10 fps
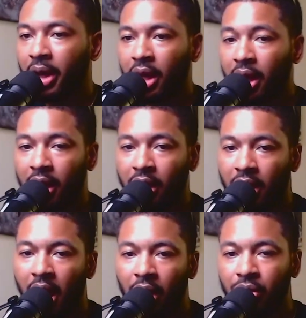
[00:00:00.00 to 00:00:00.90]
and
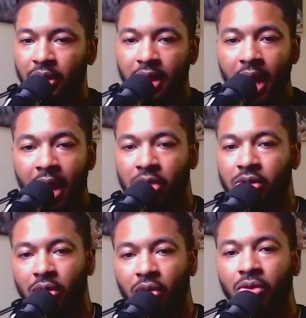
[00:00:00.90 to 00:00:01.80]
how you can add your
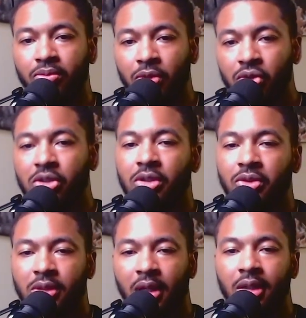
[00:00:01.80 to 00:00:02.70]
own musical
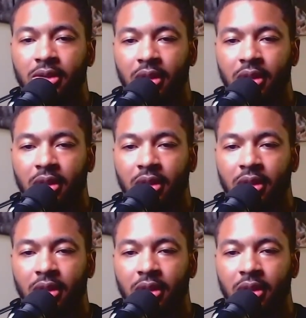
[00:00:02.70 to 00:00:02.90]
taste